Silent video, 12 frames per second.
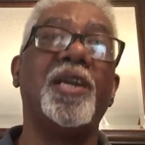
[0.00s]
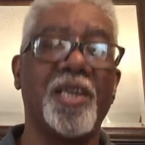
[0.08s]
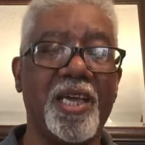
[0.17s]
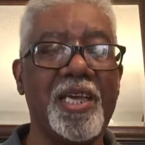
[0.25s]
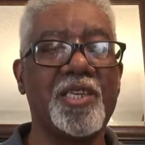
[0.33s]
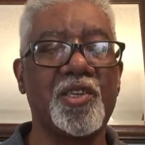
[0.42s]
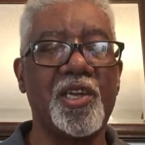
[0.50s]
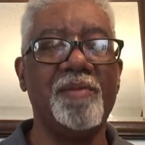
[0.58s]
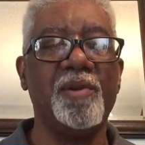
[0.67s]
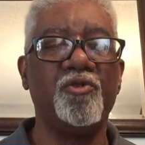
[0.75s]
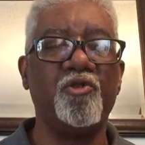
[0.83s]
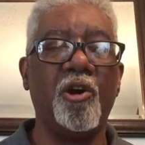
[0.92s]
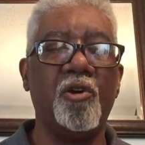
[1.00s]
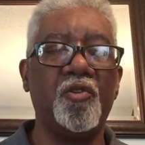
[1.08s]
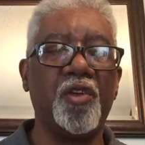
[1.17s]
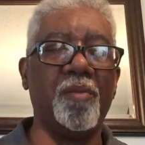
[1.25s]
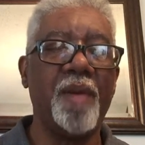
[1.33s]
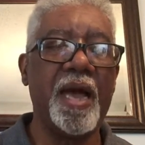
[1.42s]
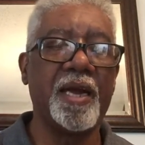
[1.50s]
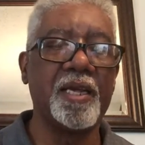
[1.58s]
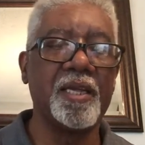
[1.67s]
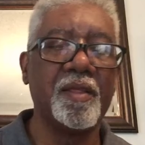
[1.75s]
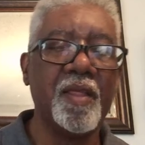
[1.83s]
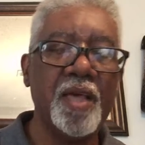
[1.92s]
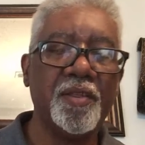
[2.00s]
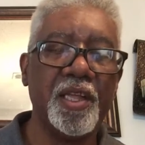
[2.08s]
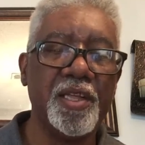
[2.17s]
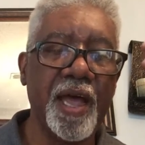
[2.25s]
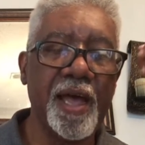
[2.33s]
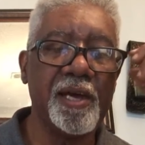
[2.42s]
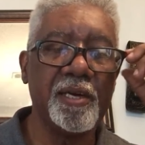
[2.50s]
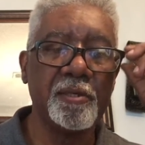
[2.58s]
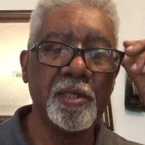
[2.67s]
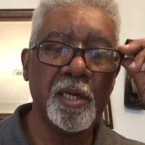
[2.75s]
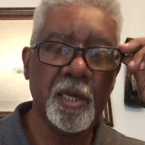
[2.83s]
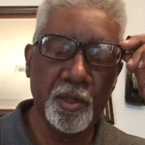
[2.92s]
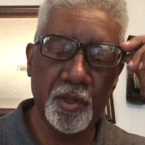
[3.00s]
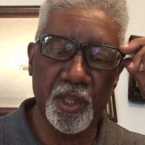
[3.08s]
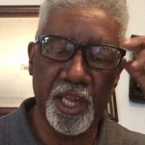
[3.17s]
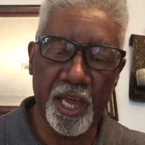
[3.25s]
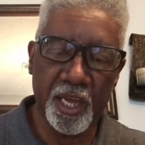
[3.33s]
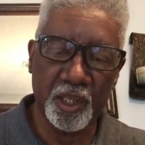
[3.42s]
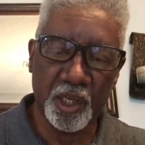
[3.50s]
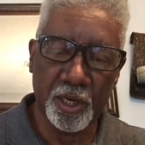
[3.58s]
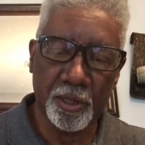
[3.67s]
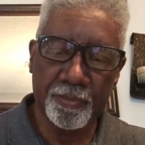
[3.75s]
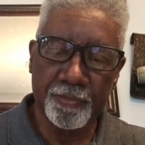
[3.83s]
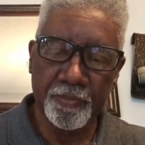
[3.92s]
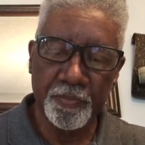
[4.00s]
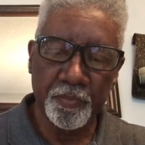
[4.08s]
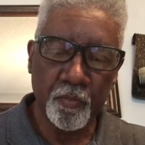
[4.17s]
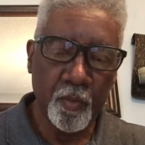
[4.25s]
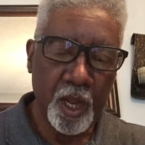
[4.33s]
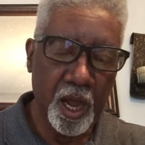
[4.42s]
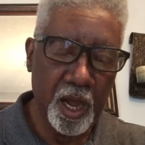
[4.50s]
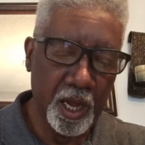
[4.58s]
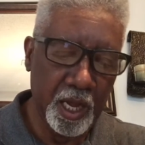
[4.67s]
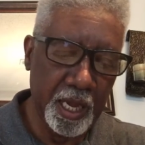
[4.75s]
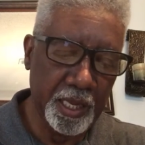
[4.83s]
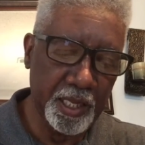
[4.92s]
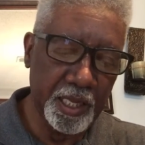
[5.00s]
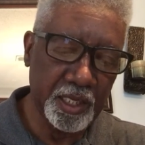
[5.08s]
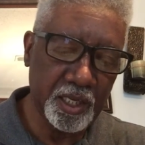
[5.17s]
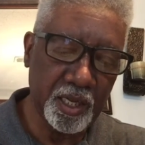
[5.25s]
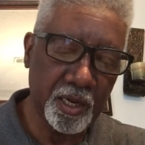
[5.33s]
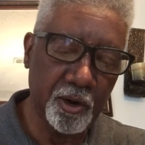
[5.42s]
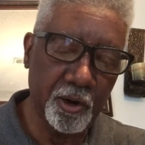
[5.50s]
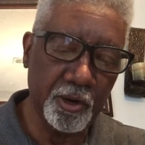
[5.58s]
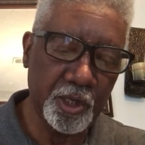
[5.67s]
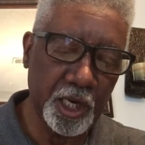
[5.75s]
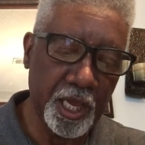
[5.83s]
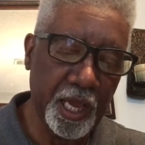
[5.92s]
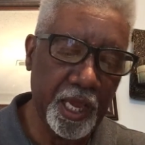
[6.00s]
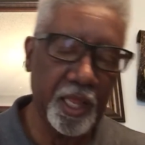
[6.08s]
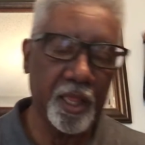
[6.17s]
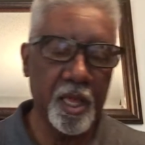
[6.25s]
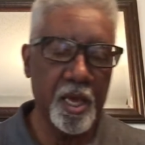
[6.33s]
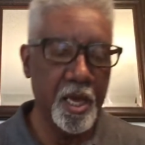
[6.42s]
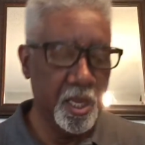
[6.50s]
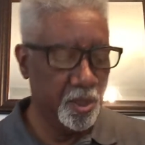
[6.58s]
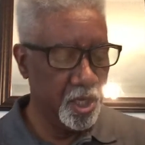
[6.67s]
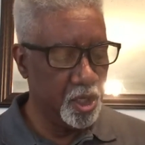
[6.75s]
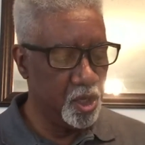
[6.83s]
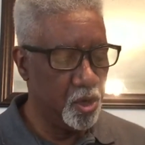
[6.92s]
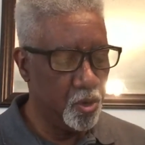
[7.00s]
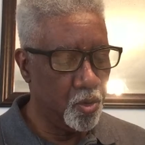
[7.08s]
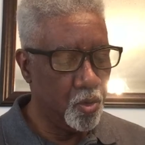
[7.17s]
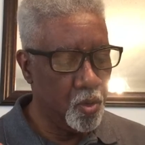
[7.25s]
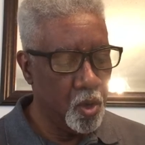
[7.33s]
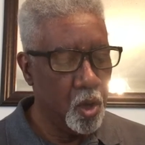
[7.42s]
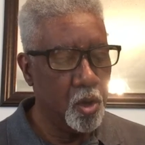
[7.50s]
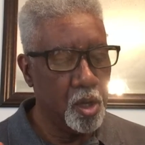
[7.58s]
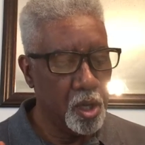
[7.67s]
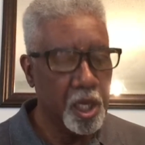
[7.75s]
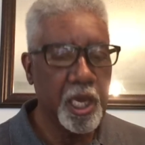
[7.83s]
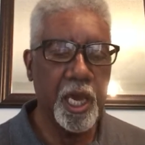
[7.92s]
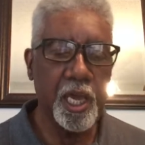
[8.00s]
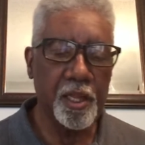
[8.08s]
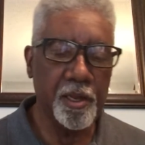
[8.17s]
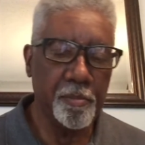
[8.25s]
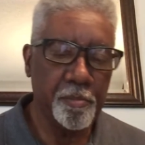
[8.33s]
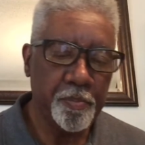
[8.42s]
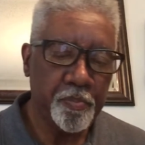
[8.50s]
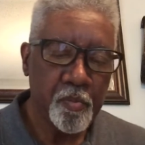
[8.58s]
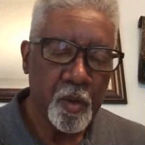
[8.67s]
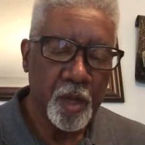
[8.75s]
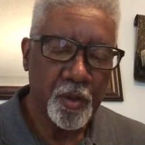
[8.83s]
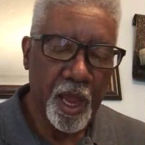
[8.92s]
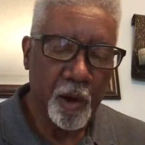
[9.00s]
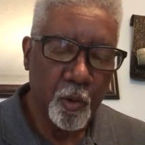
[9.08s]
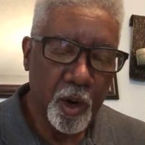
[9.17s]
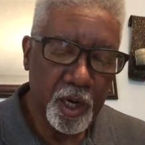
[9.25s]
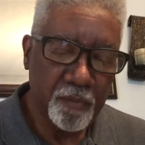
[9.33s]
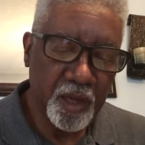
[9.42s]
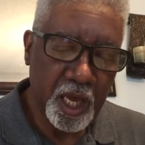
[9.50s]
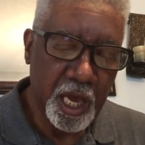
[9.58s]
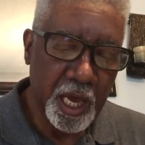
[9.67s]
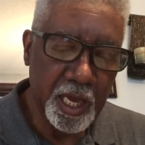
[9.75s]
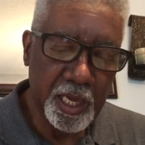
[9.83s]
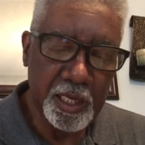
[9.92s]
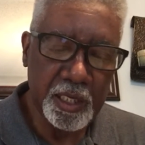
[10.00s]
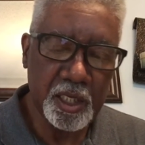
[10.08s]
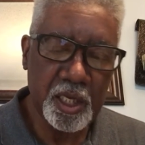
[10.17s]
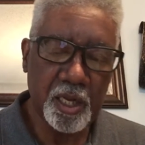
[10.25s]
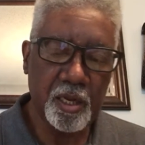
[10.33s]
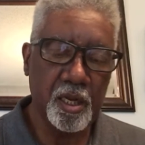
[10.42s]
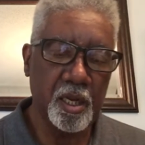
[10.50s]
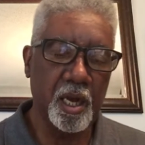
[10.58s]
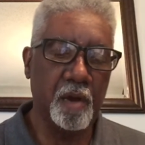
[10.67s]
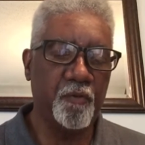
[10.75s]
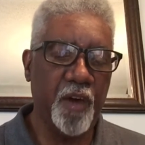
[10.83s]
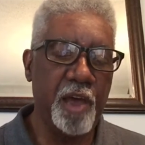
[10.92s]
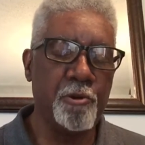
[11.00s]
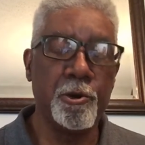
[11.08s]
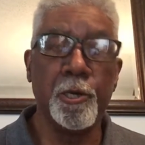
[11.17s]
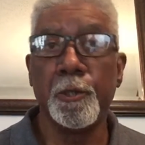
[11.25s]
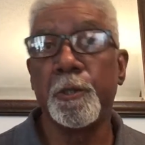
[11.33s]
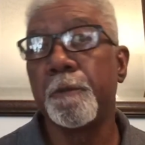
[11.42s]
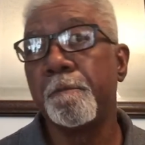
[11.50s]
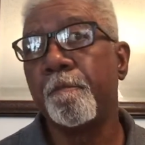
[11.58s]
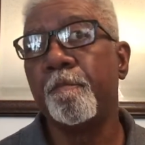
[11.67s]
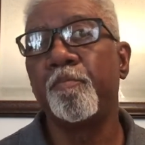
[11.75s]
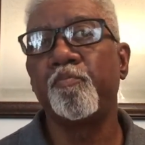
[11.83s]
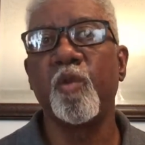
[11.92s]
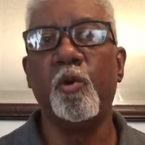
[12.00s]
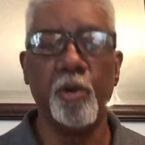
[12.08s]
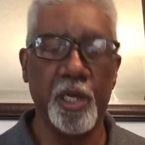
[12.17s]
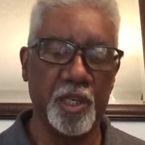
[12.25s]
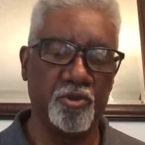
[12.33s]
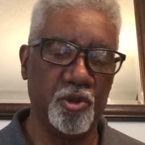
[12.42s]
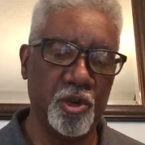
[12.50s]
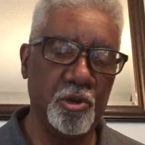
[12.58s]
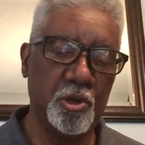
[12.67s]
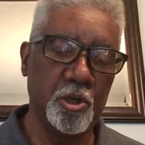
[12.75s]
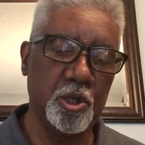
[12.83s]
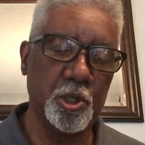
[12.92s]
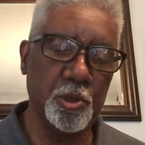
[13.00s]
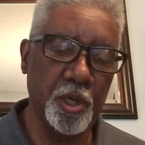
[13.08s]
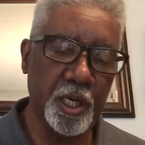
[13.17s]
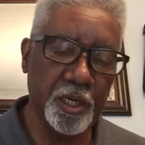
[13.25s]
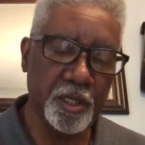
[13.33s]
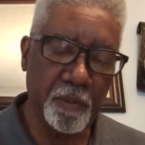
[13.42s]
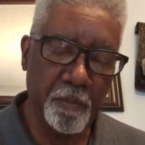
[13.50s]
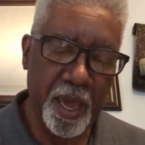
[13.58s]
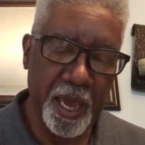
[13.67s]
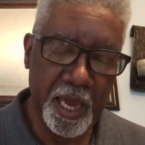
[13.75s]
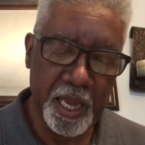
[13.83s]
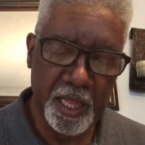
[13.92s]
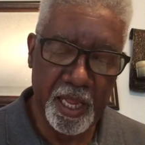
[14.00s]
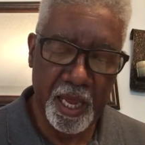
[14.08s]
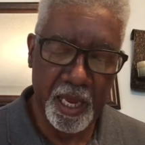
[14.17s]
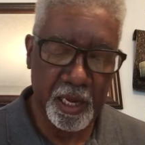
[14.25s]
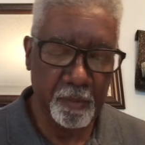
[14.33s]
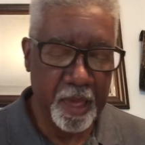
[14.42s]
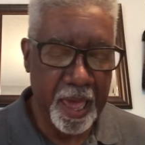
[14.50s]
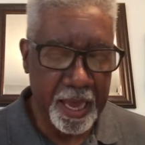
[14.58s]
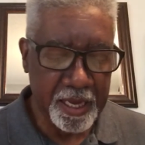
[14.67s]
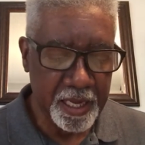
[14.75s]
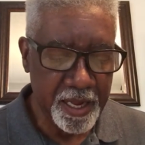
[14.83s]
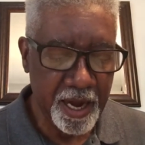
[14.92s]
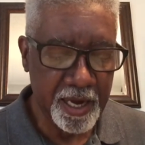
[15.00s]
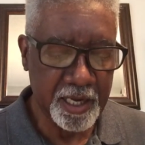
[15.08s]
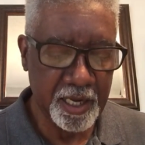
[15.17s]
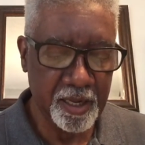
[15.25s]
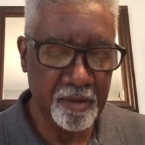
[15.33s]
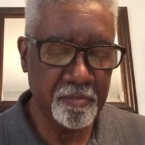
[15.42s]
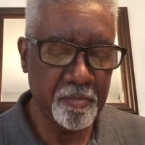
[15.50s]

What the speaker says: it against them and drove them out of the Nile Delta. And this ushered in the new kingdom. Now, one of the kings, pharaohs, I want to introduce you to is a man named Akhenaten.